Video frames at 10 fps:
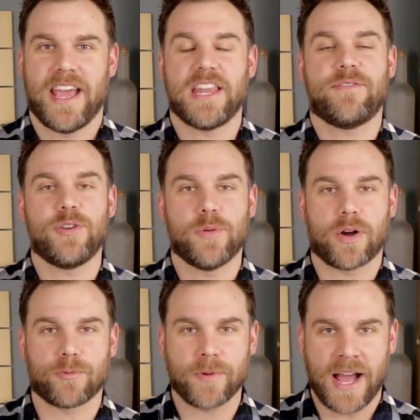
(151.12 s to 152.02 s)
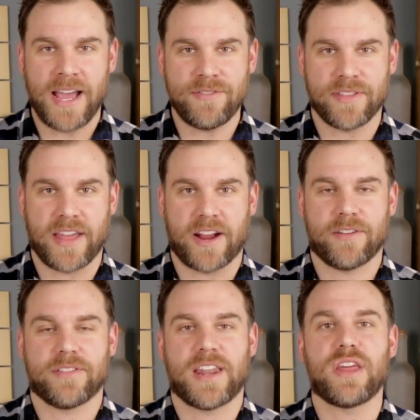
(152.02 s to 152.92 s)
And if you arrived
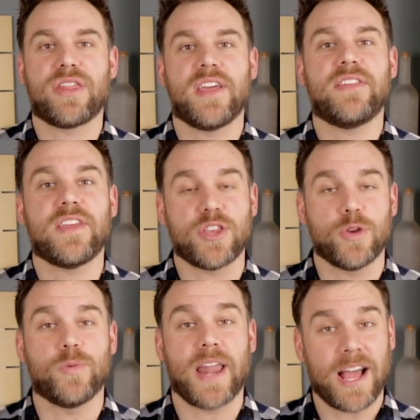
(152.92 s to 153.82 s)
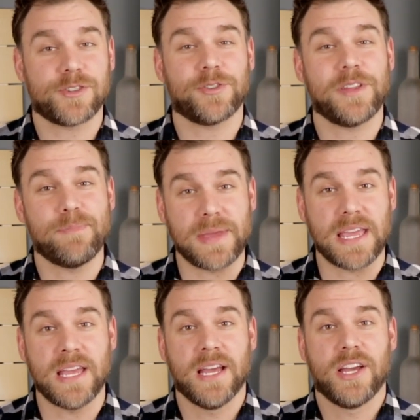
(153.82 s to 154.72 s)
there, then I think that you would actually
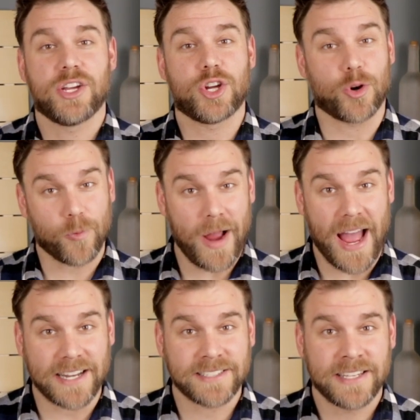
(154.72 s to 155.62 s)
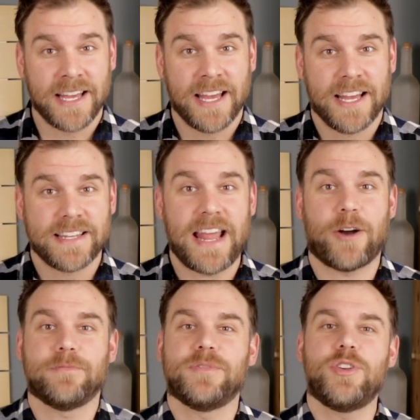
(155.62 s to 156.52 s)
be correct.
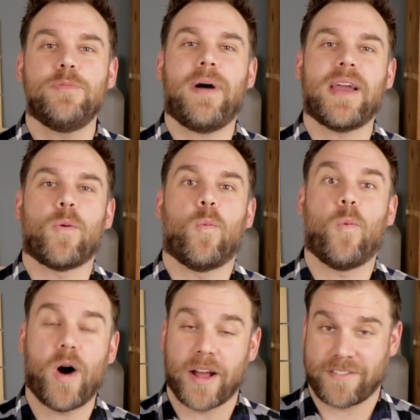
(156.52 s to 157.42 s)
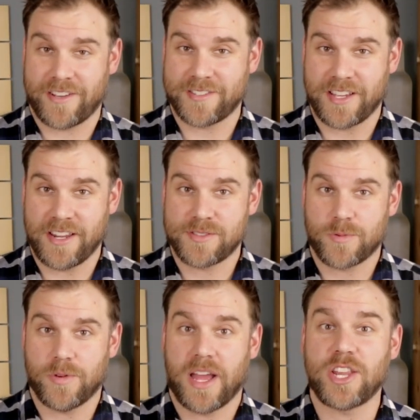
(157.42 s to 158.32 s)
Now, you might want a Sunday
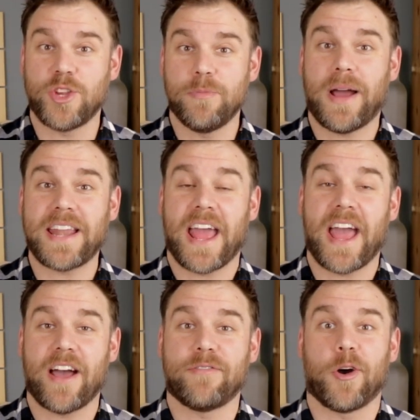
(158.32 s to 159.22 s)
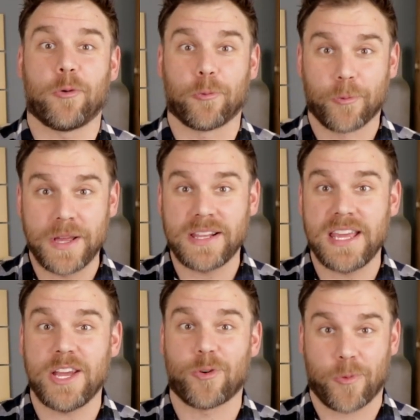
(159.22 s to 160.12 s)
school and you might have a
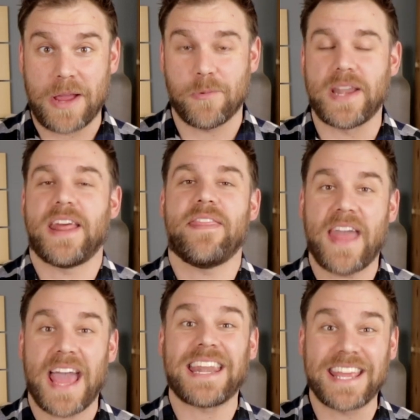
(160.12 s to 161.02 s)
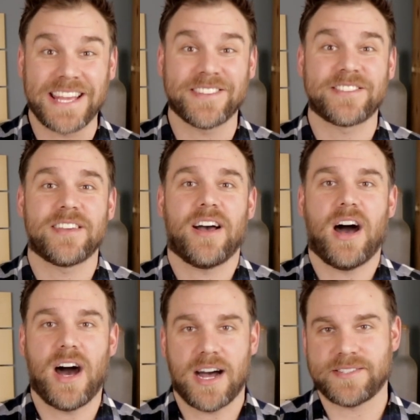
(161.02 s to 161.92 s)
really great one, and that is
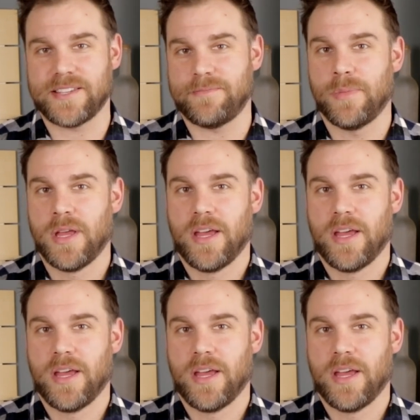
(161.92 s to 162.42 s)
awesome.